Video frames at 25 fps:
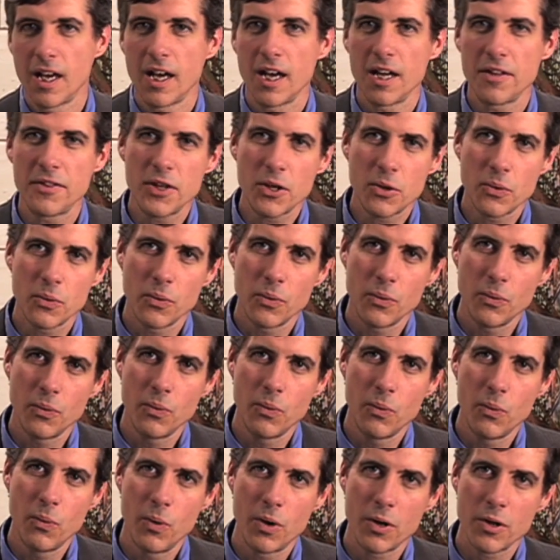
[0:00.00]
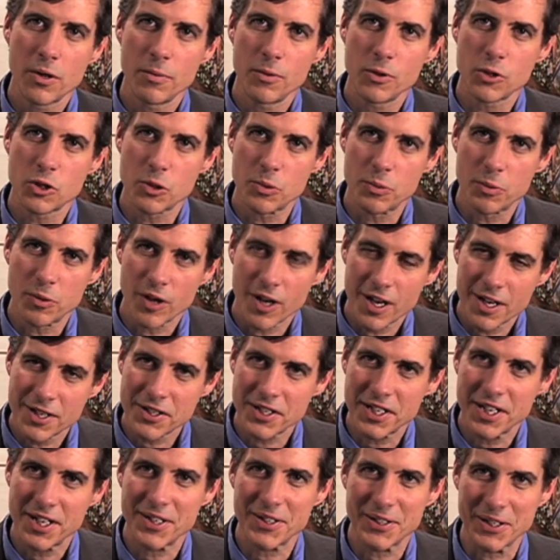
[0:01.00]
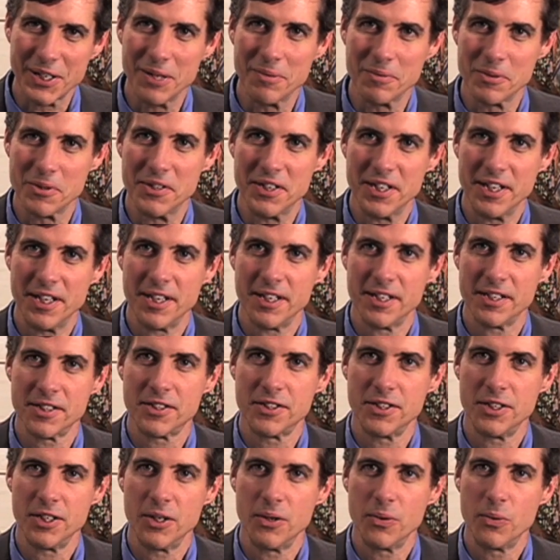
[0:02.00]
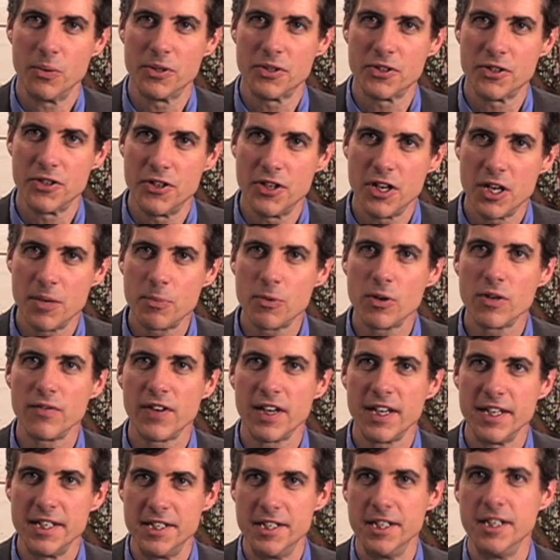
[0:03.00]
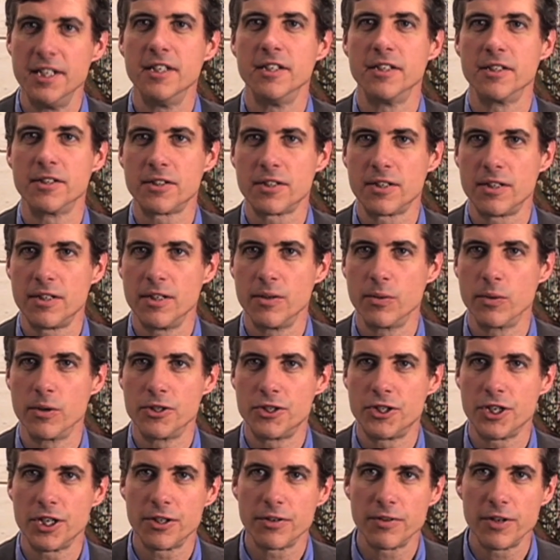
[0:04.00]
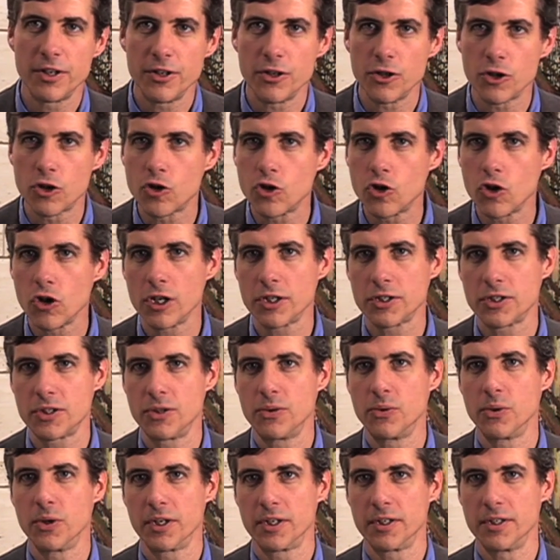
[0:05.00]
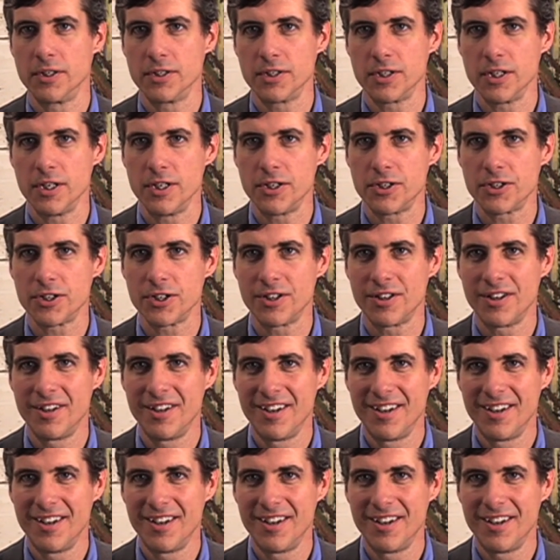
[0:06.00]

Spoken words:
I think one of the most surprising outcomes of the ASE was the number of ideas that were generated across the organization.